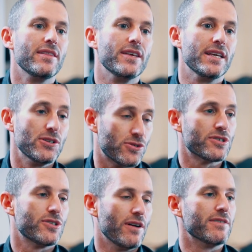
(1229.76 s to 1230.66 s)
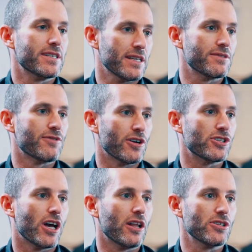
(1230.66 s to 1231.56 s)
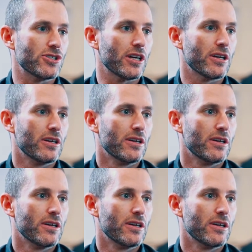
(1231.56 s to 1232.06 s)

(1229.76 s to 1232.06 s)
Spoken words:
the interest servicing is very challenging.